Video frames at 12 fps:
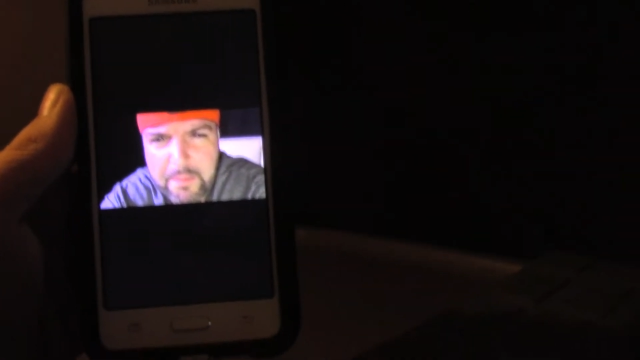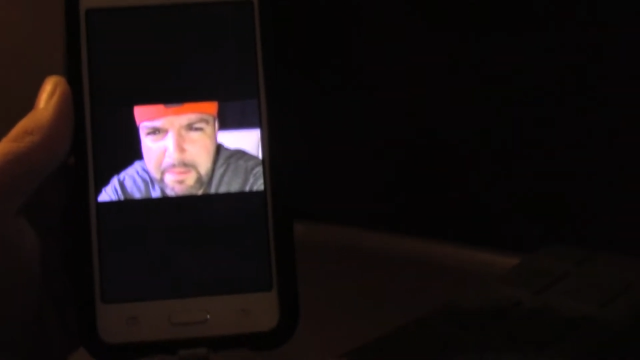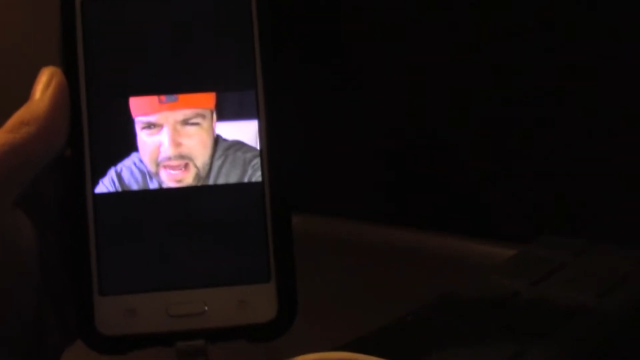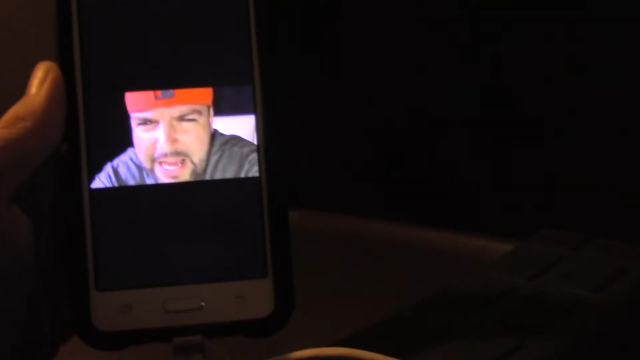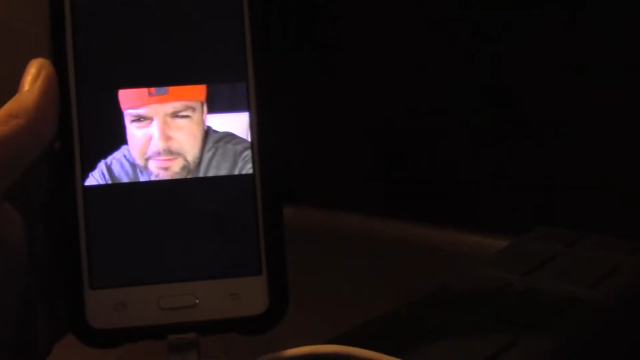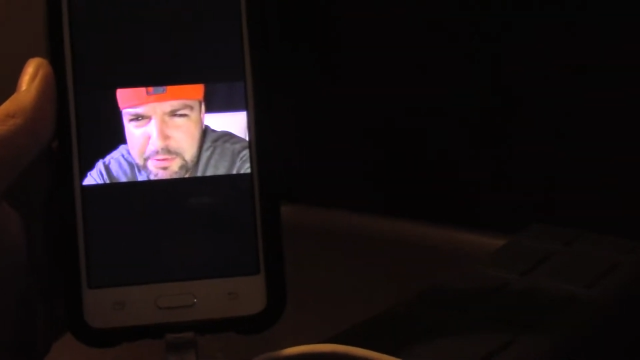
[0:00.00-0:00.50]
the
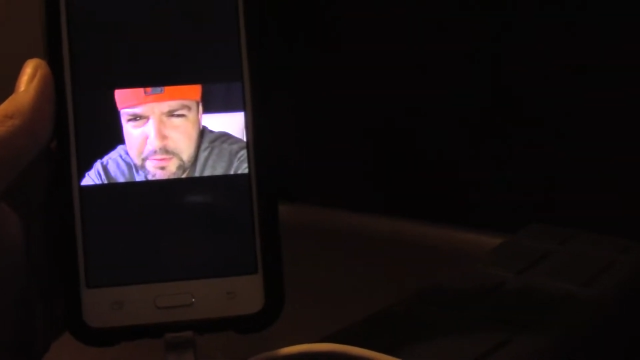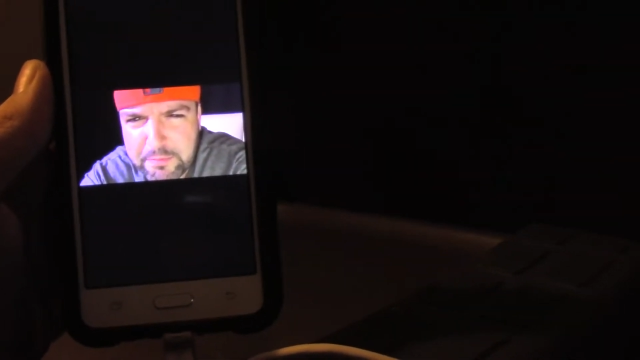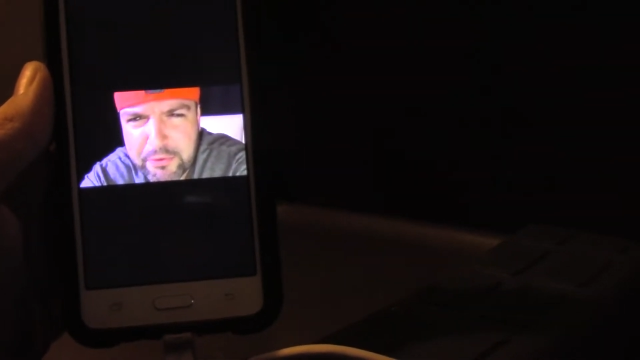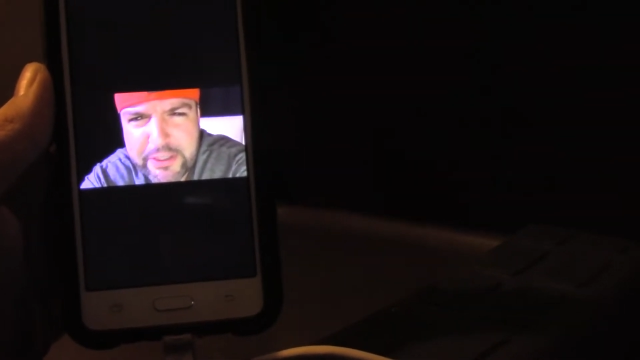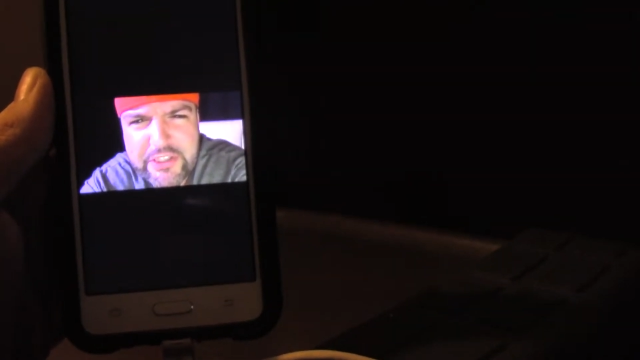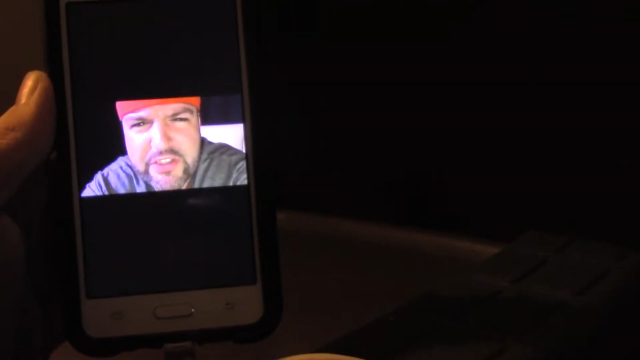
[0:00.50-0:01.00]
Bible
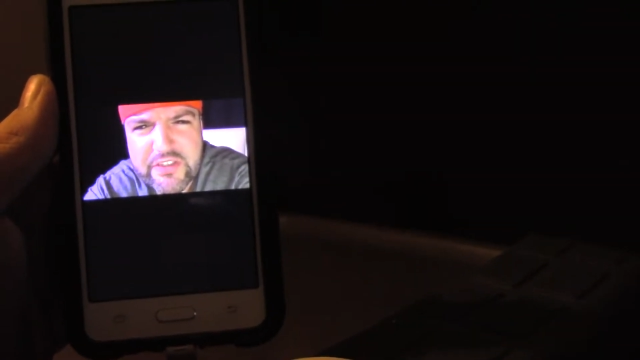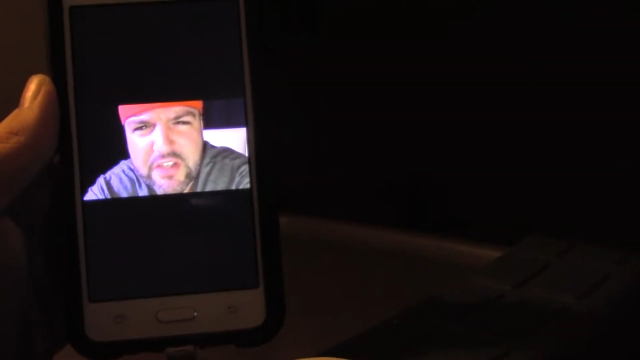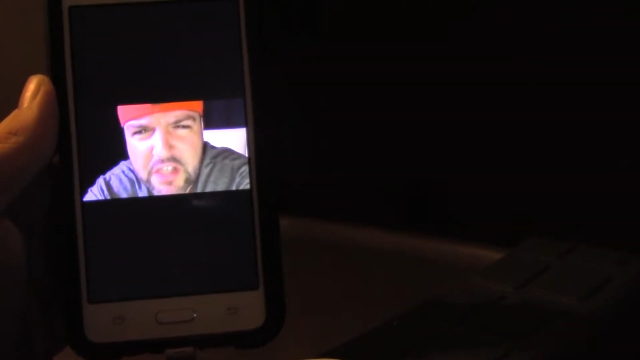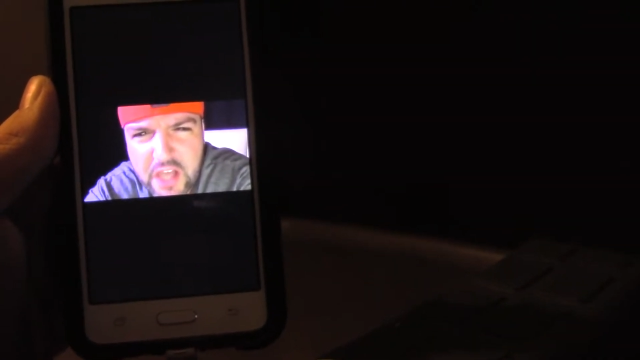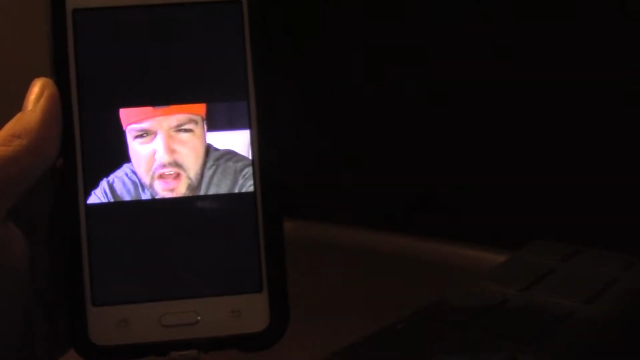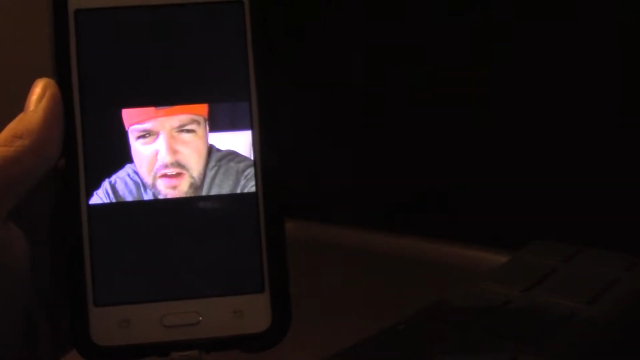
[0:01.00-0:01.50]

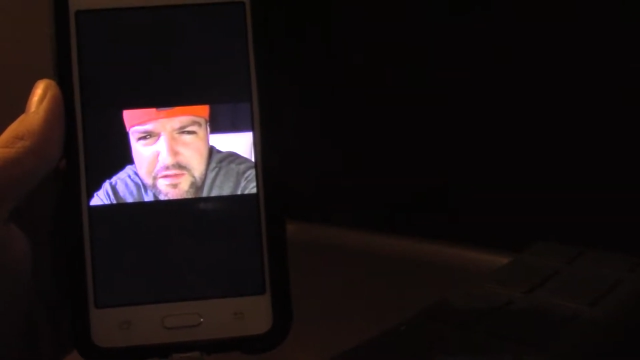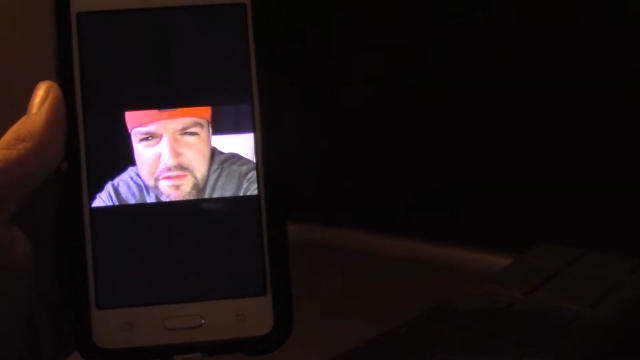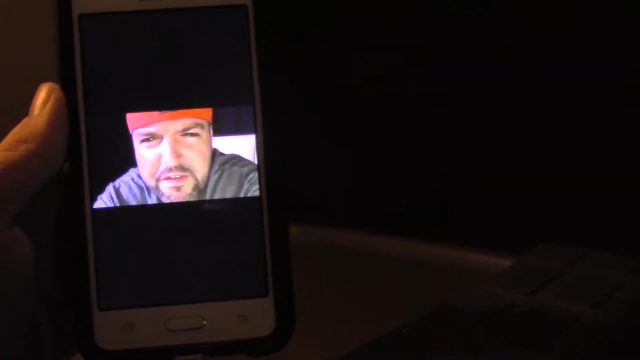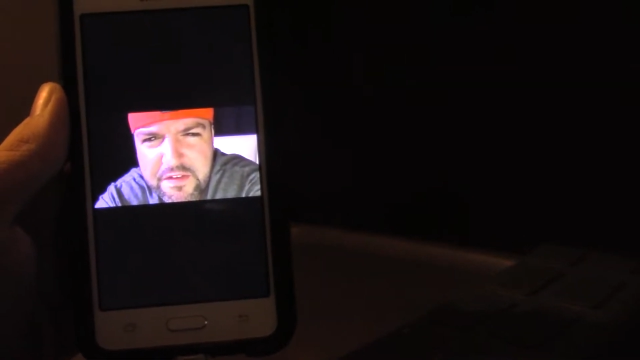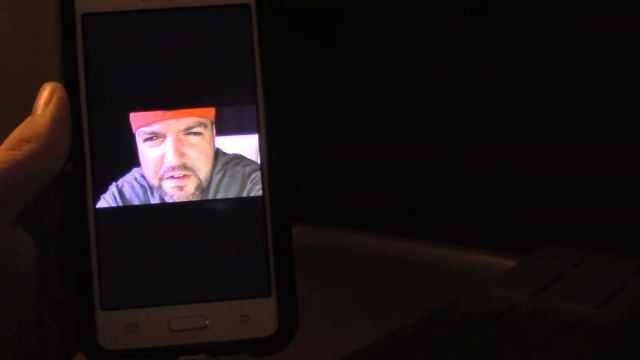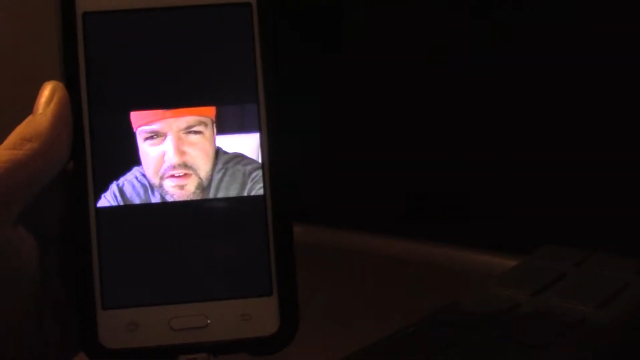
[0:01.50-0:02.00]
preaches
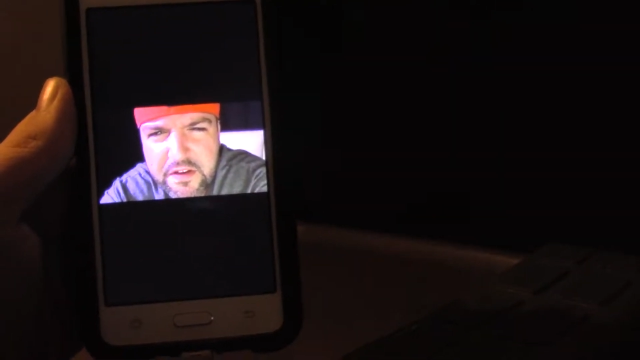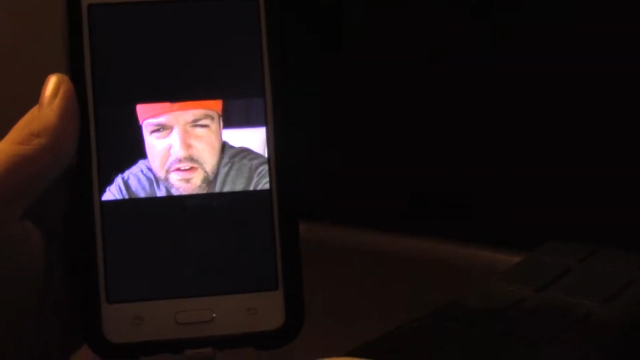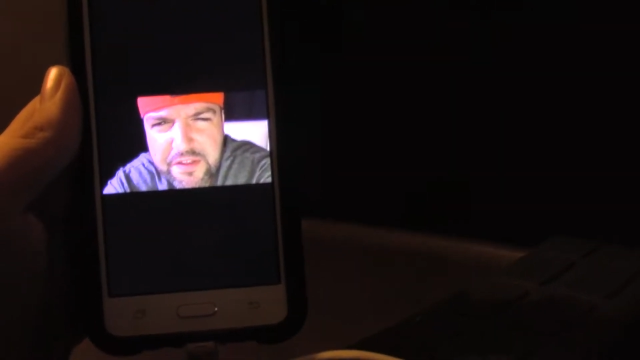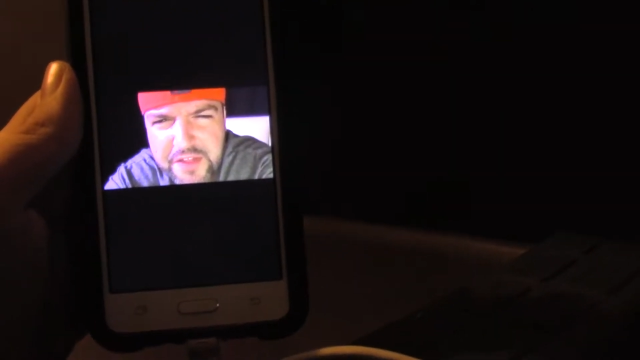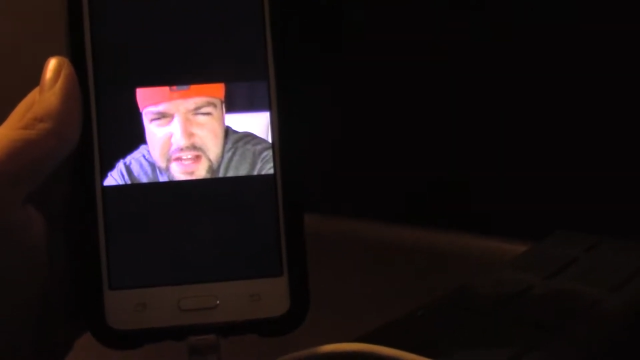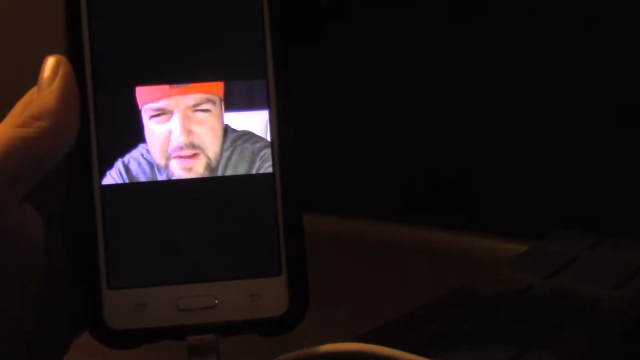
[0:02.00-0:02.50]
love?
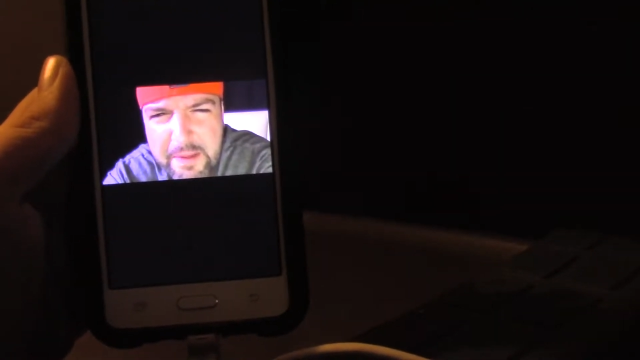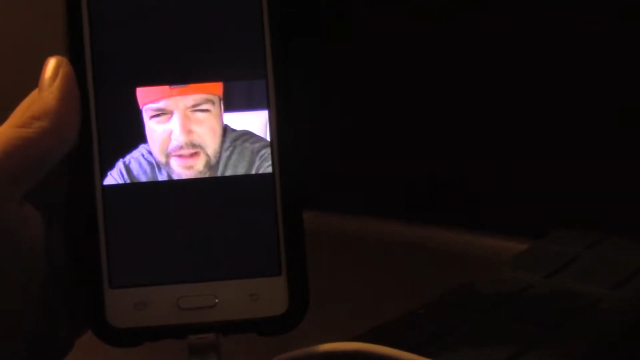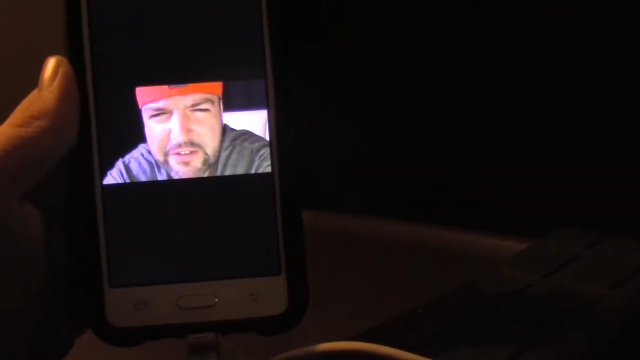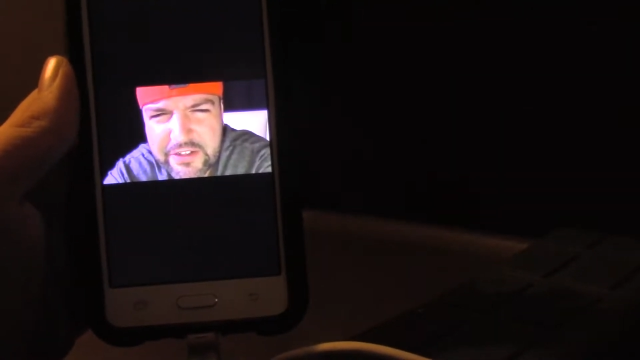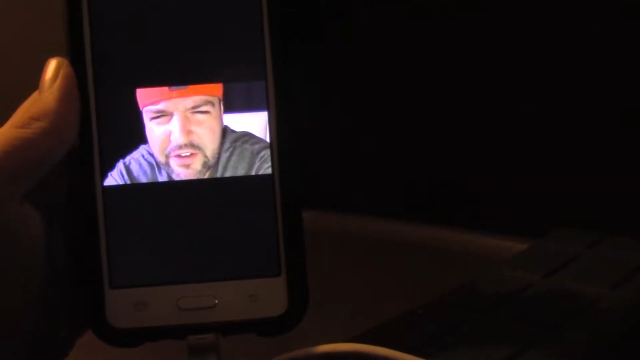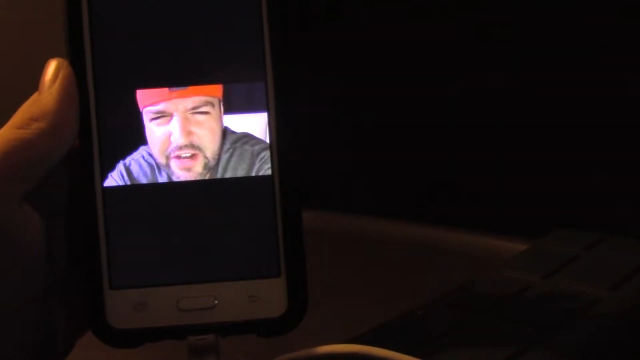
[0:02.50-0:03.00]
Think
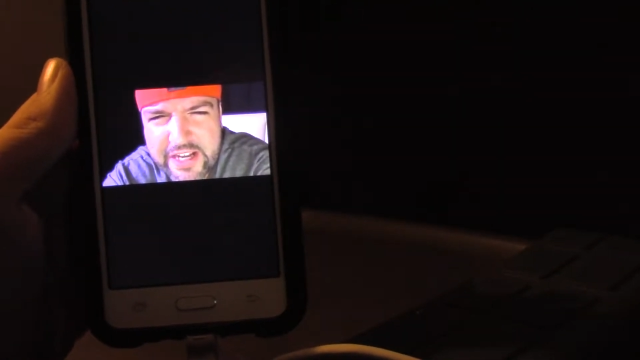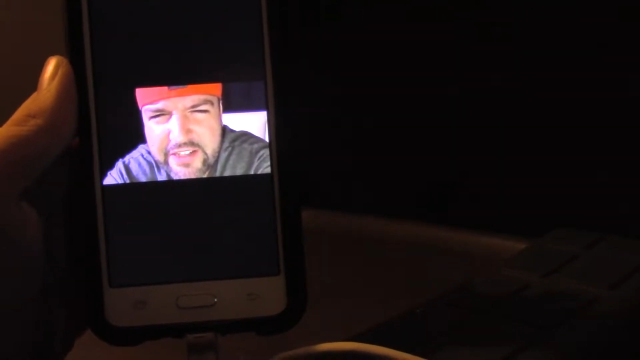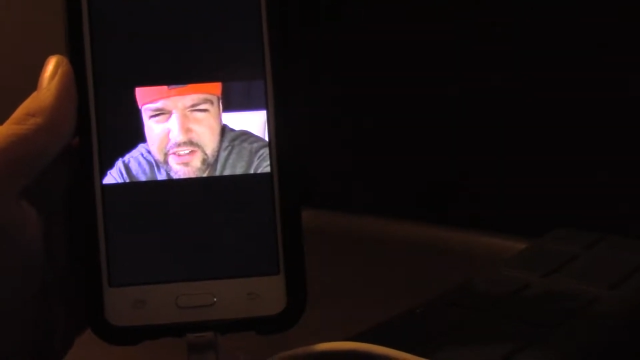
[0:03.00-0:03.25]
about this,